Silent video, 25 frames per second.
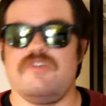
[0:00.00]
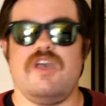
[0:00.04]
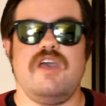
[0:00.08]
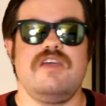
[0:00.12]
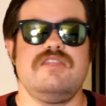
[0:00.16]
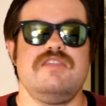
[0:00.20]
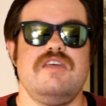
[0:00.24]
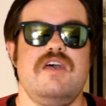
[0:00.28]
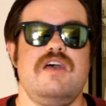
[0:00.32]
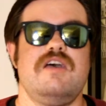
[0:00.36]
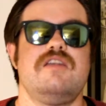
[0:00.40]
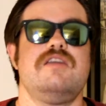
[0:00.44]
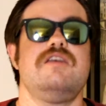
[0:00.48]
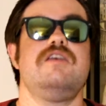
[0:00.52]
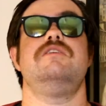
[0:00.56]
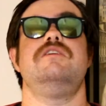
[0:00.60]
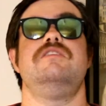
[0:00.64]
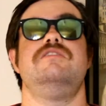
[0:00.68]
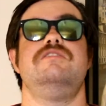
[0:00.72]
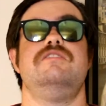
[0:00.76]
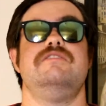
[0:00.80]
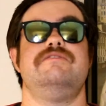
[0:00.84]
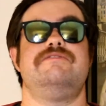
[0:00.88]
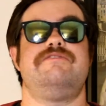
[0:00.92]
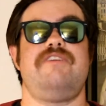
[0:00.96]
And that
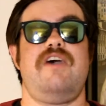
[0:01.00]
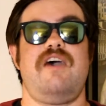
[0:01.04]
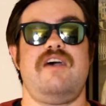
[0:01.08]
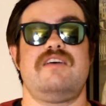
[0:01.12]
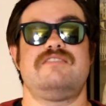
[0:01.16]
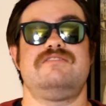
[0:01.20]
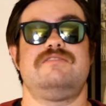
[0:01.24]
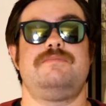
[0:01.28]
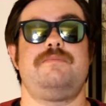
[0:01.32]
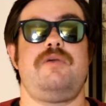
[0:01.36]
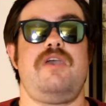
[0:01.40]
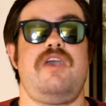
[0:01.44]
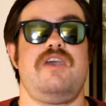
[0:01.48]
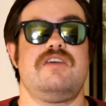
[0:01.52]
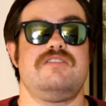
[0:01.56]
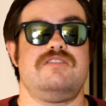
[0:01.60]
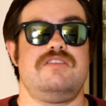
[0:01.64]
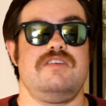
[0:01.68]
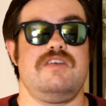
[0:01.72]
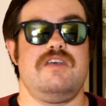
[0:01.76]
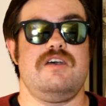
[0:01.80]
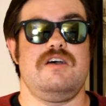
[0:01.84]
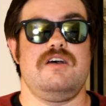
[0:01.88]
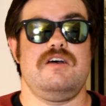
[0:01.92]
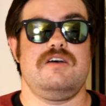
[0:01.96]
in the vast
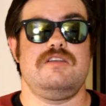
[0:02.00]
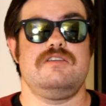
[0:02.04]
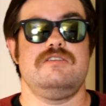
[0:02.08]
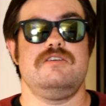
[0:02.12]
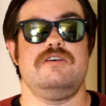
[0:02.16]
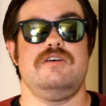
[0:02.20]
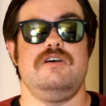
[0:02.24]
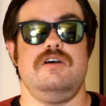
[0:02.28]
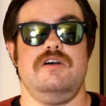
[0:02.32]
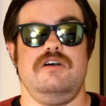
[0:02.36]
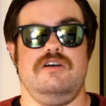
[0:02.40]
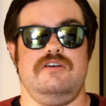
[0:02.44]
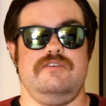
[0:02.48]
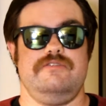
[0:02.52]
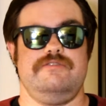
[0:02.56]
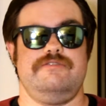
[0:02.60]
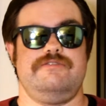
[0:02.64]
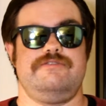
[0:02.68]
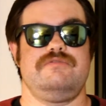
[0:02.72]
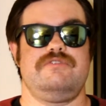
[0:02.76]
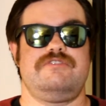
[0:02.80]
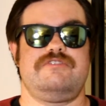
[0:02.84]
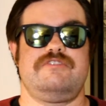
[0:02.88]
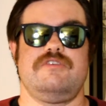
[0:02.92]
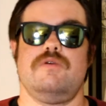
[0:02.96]
pantheon of
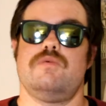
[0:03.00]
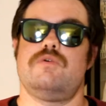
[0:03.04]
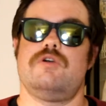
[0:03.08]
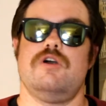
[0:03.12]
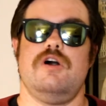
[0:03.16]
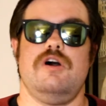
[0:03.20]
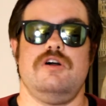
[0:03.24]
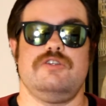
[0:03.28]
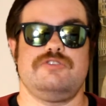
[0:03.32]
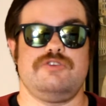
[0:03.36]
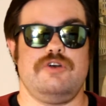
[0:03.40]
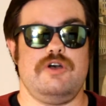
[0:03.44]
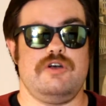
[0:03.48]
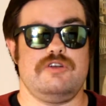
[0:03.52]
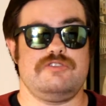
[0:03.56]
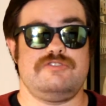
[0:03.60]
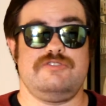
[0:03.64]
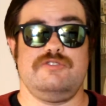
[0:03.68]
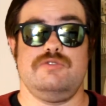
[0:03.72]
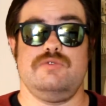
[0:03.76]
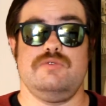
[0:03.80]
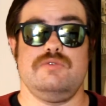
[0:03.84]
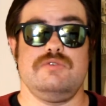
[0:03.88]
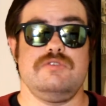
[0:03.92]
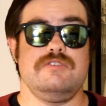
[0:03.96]
so-called
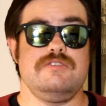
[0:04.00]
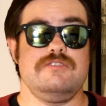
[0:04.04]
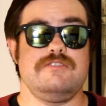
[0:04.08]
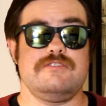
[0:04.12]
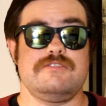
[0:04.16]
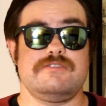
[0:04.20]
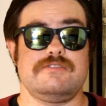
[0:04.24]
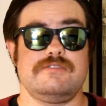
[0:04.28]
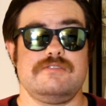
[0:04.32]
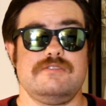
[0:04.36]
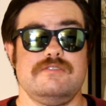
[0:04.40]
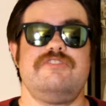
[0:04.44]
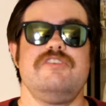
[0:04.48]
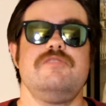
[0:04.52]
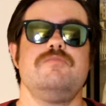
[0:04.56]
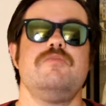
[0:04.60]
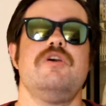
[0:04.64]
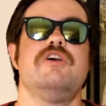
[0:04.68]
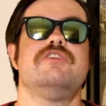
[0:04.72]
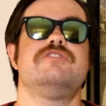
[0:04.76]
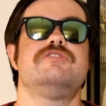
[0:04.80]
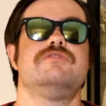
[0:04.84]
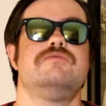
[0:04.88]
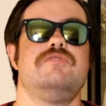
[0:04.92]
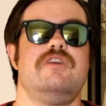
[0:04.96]
auteurs,
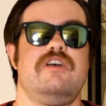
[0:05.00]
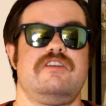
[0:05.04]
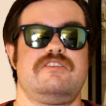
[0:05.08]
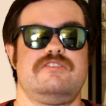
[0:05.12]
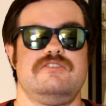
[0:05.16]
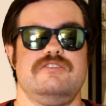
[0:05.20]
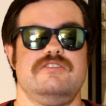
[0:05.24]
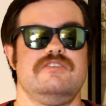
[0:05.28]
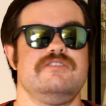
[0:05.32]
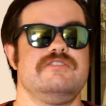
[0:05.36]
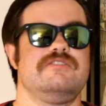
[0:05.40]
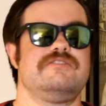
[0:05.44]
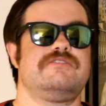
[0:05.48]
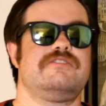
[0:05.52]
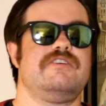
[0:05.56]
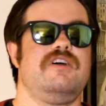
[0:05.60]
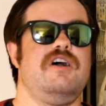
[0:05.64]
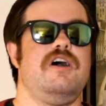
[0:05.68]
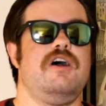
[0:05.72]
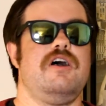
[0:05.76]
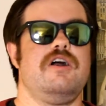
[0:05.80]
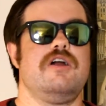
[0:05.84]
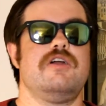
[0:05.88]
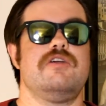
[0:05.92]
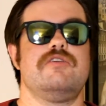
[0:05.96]
female directors
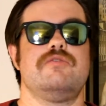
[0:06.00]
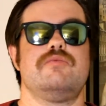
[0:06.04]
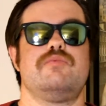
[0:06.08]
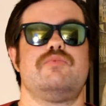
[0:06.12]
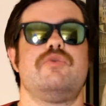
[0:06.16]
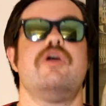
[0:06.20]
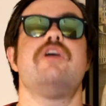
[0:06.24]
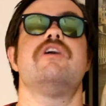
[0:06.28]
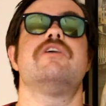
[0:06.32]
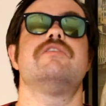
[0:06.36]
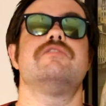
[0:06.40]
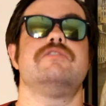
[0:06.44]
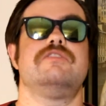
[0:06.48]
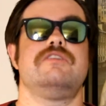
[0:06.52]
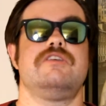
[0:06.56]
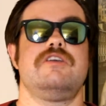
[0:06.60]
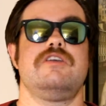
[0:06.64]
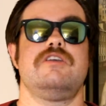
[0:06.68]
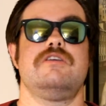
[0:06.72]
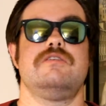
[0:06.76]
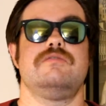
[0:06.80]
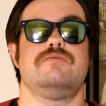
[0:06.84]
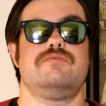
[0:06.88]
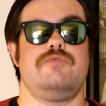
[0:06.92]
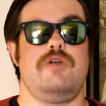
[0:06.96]
are
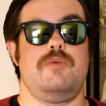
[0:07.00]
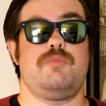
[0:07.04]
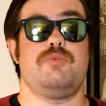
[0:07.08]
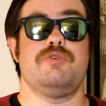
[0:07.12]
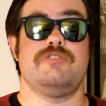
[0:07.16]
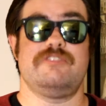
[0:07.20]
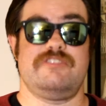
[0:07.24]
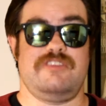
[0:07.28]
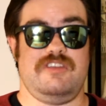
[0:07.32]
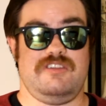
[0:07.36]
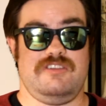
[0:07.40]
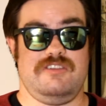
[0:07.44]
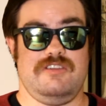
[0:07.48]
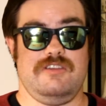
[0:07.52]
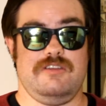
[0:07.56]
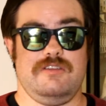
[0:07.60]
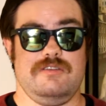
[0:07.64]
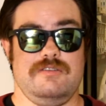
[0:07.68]
rarely represented.